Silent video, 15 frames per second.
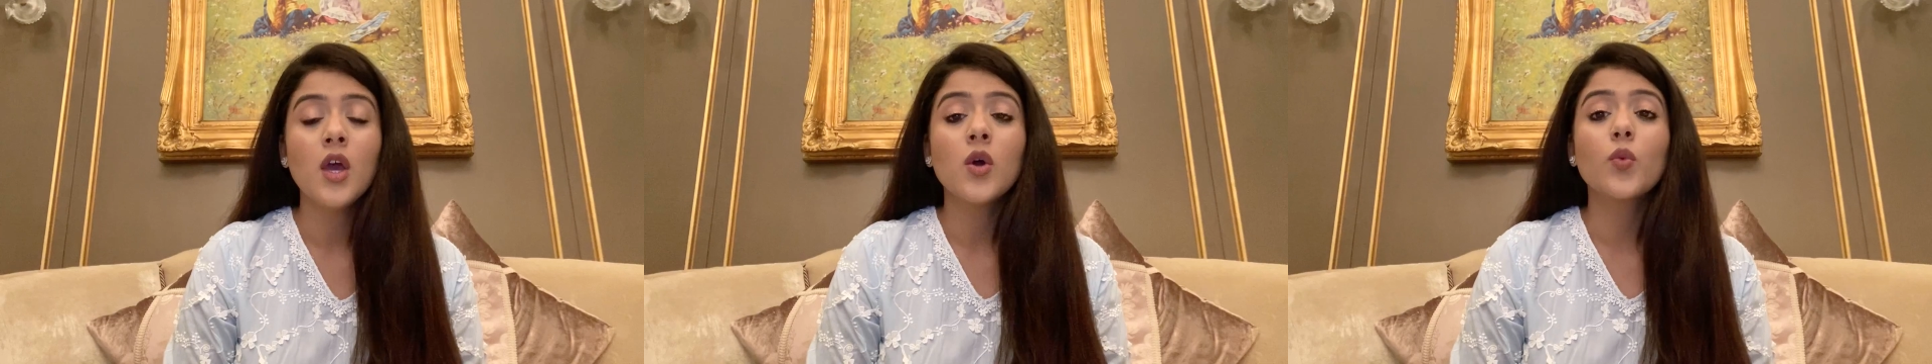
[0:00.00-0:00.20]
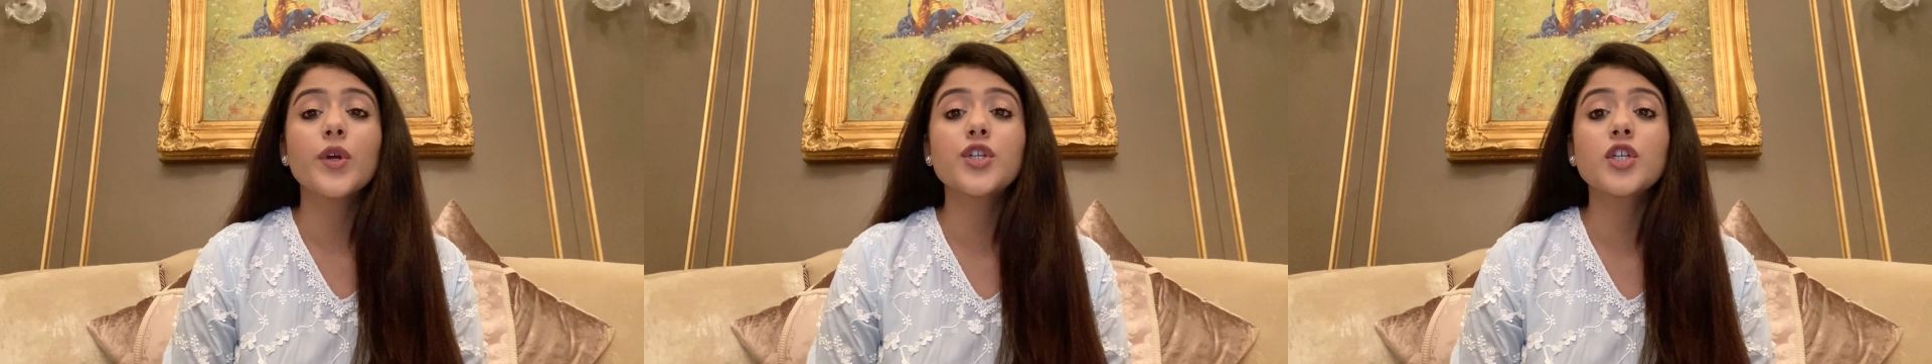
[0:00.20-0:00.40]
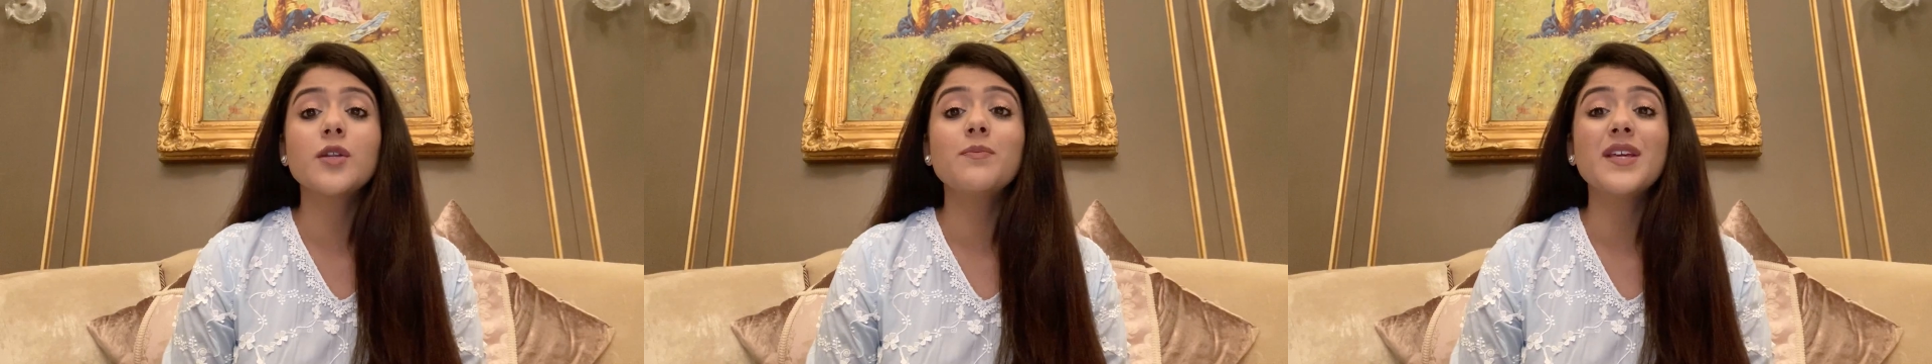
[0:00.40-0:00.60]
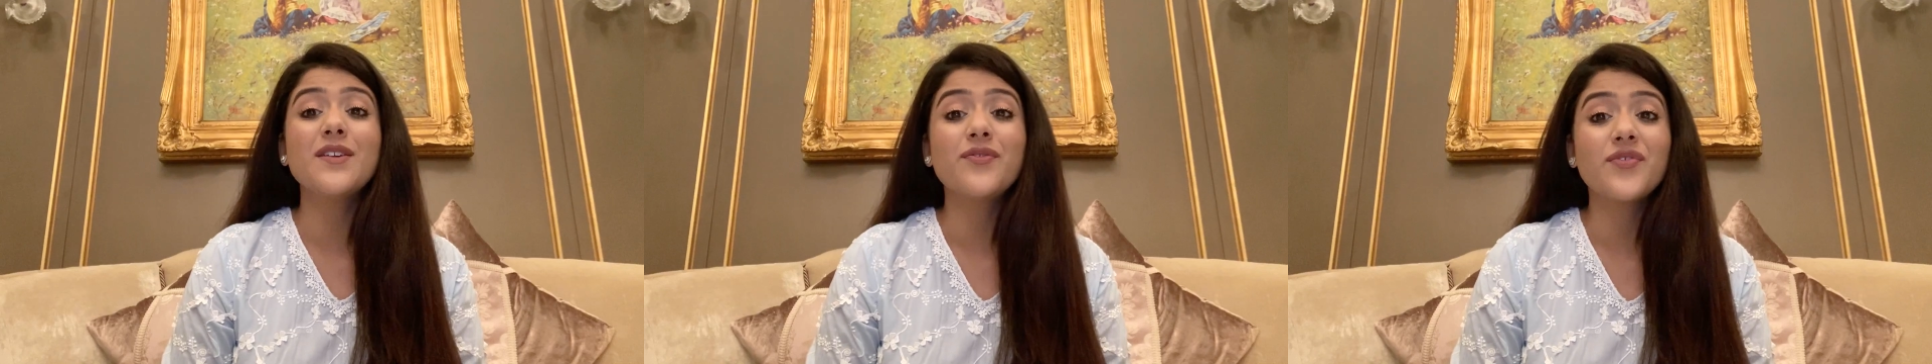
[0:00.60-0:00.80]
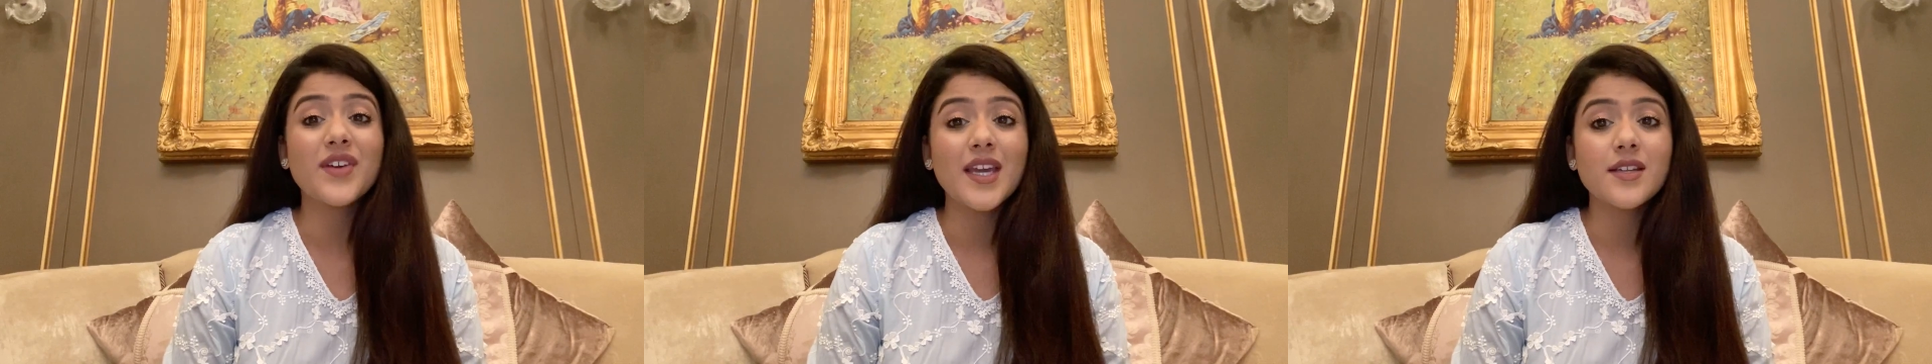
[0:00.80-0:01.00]
which can be
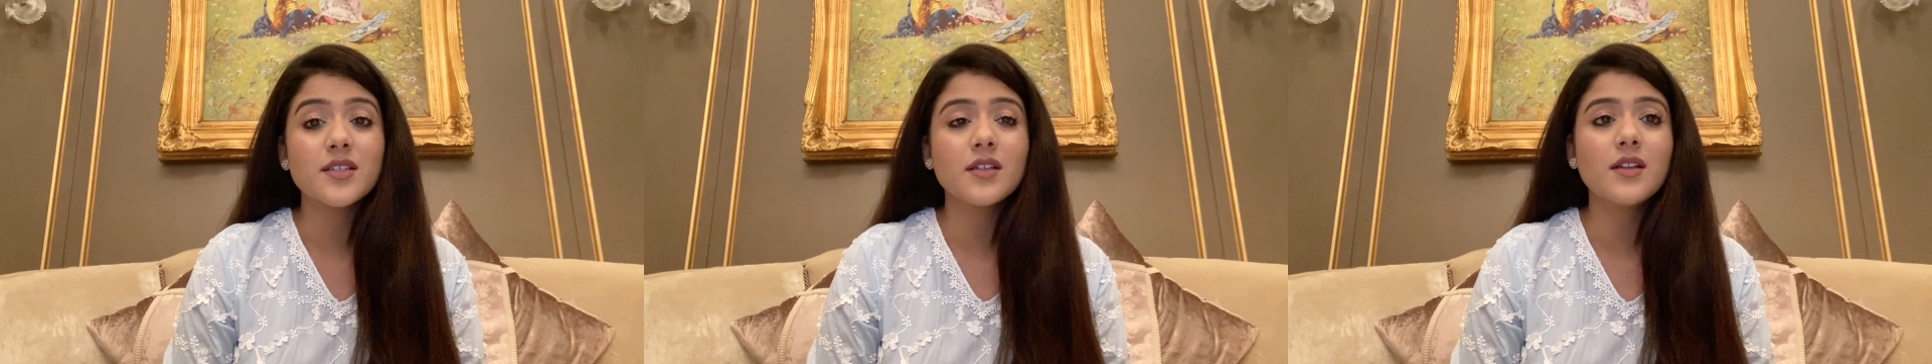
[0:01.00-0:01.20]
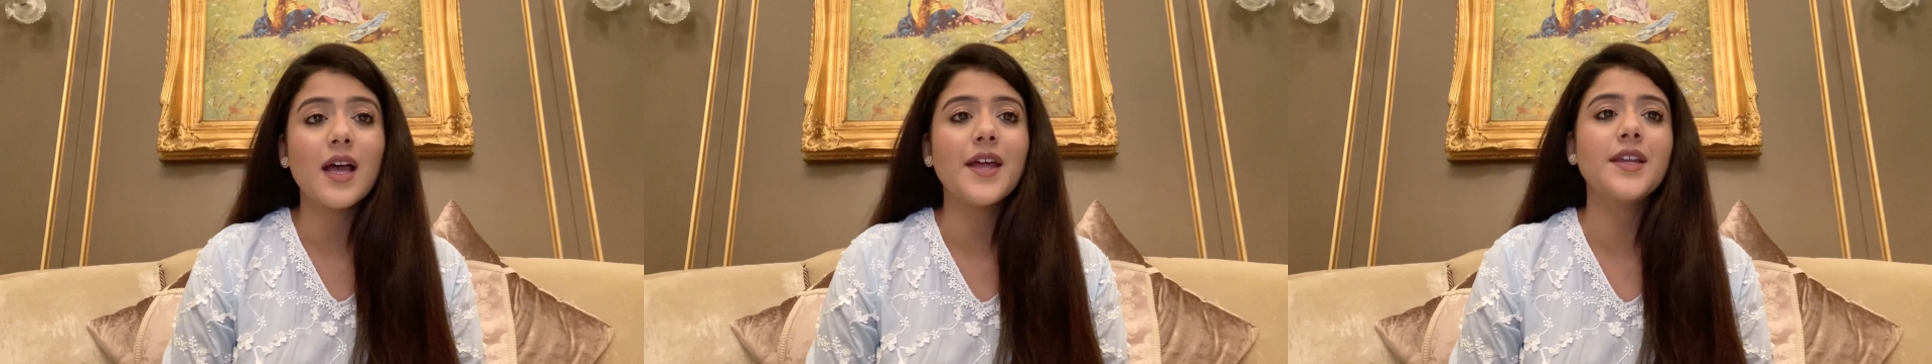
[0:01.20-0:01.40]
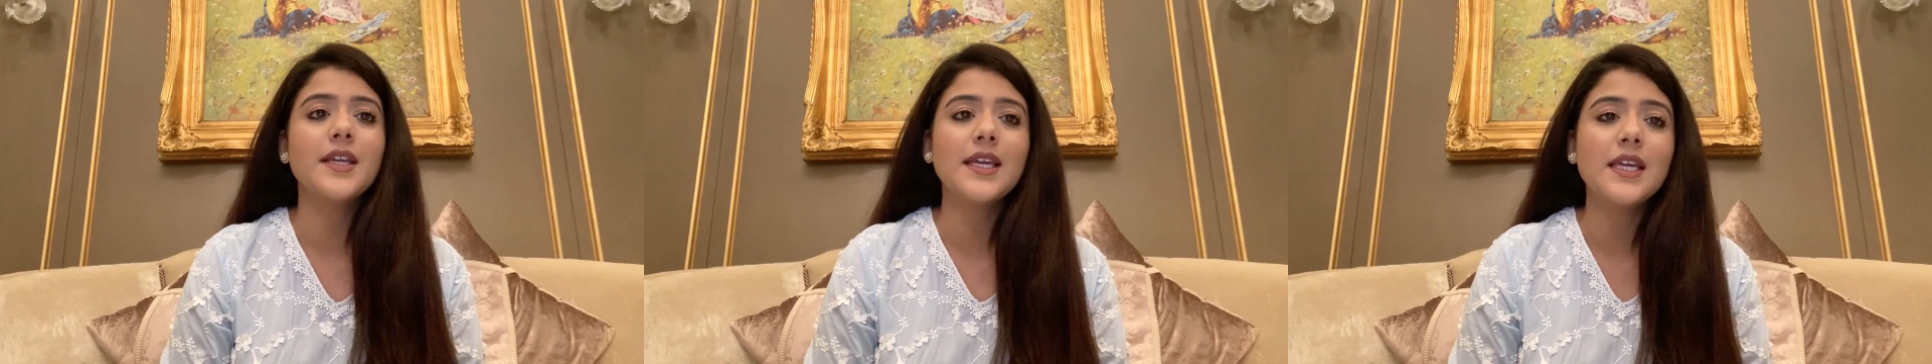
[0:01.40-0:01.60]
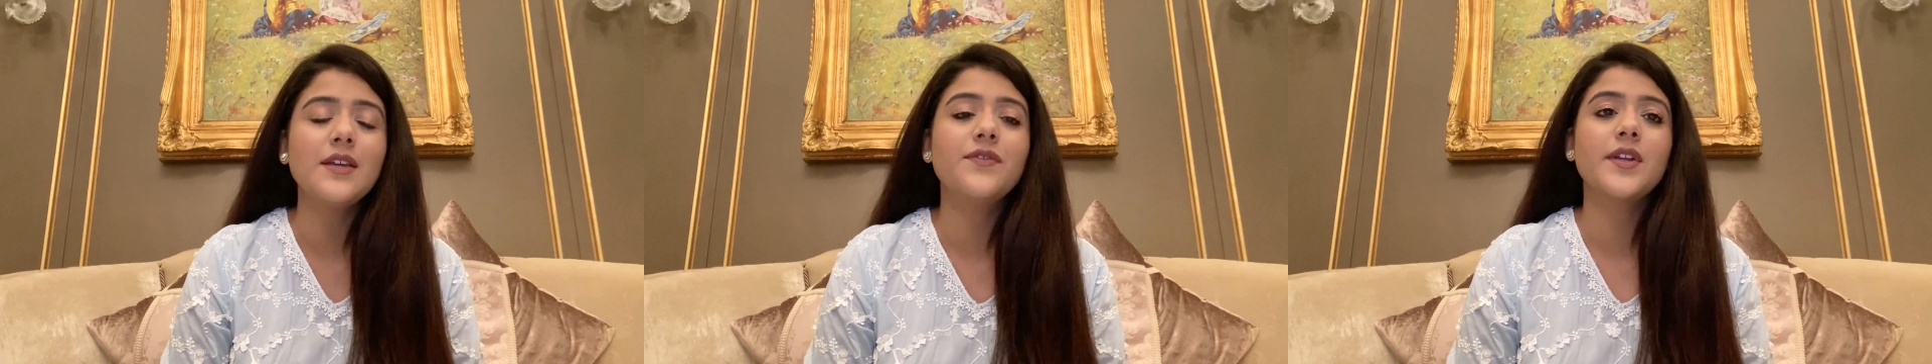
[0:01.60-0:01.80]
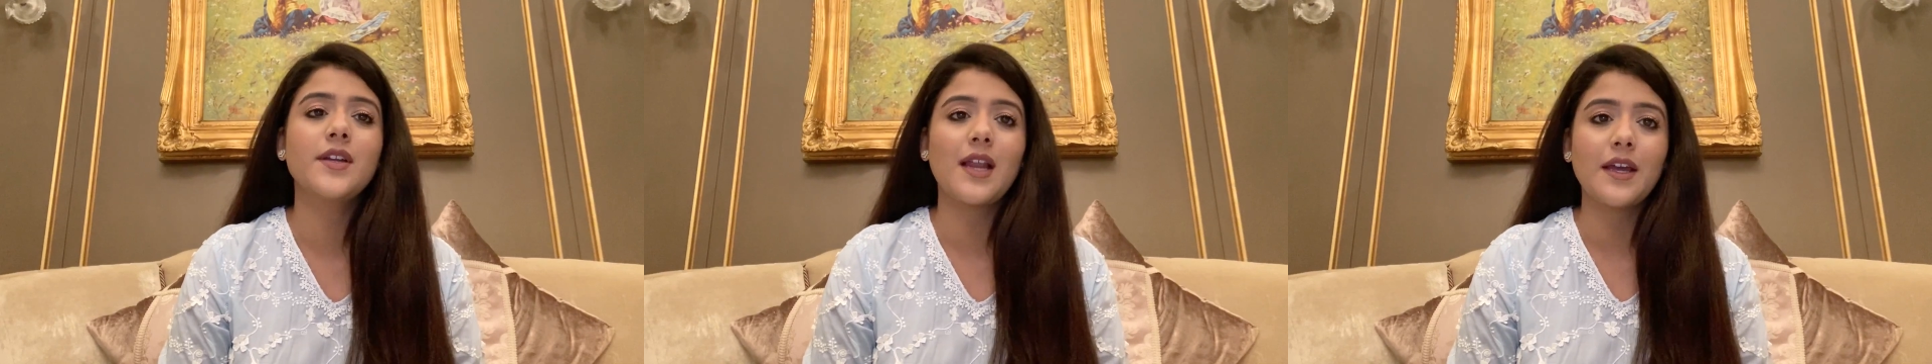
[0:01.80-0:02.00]
fatal and
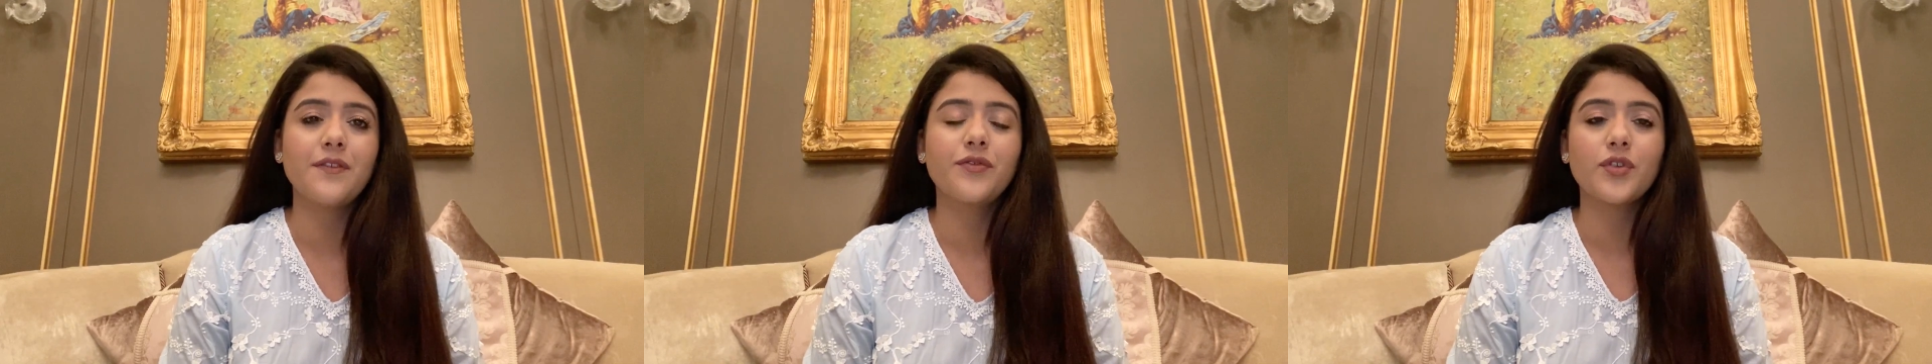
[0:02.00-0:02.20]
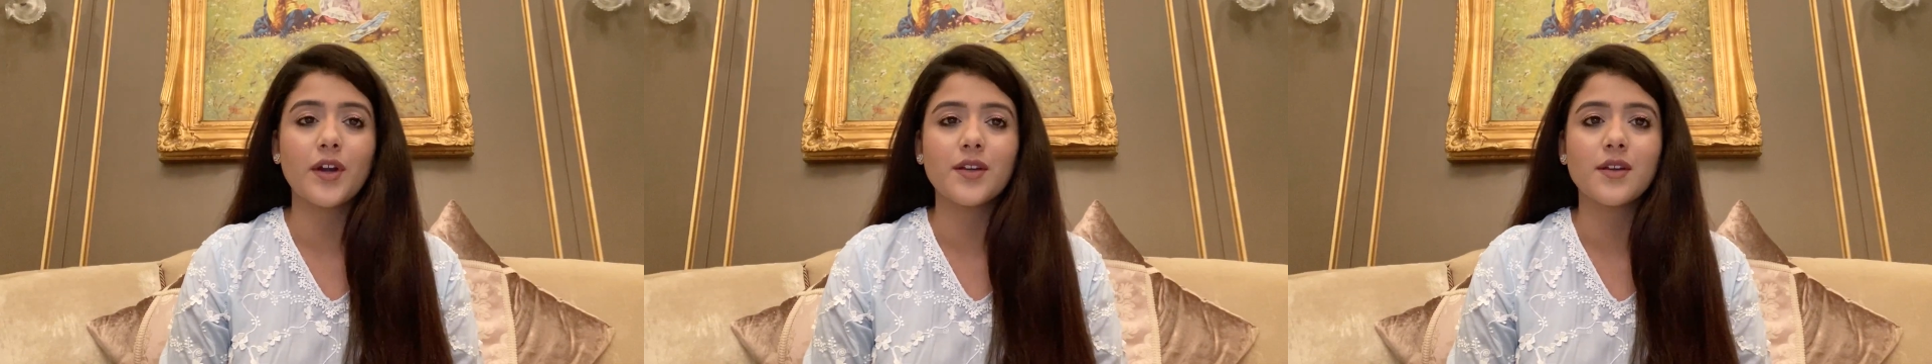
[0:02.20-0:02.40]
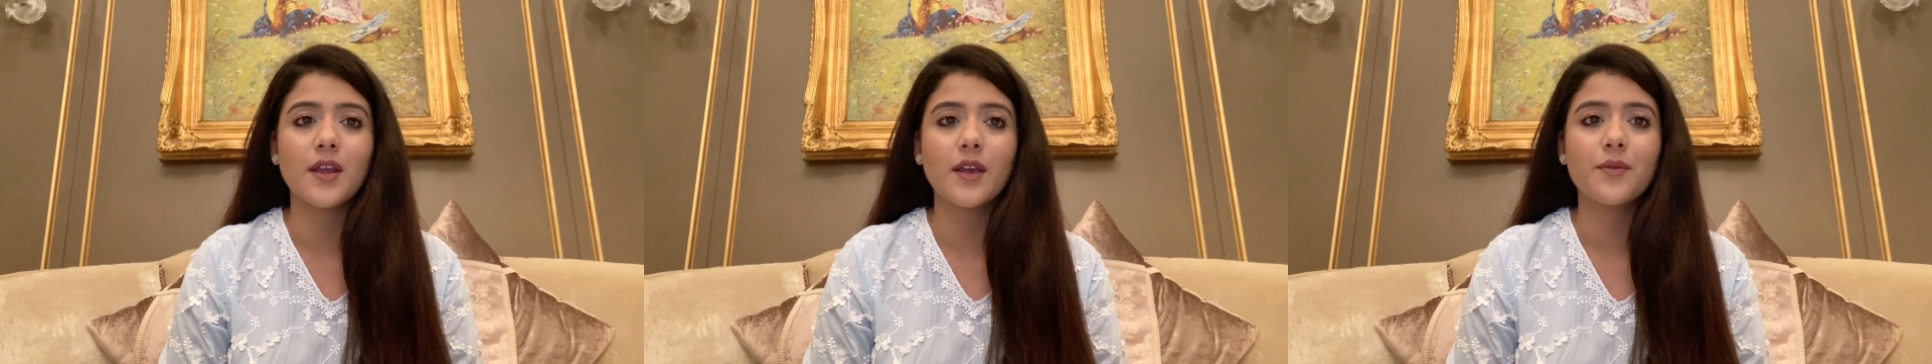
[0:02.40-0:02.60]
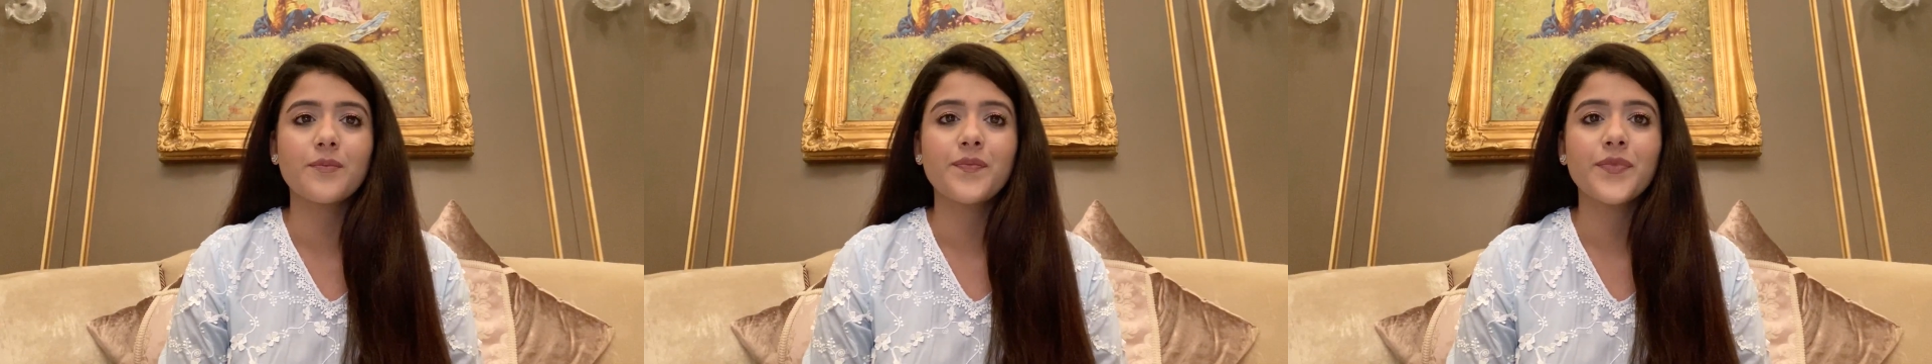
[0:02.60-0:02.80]
even life-threatening.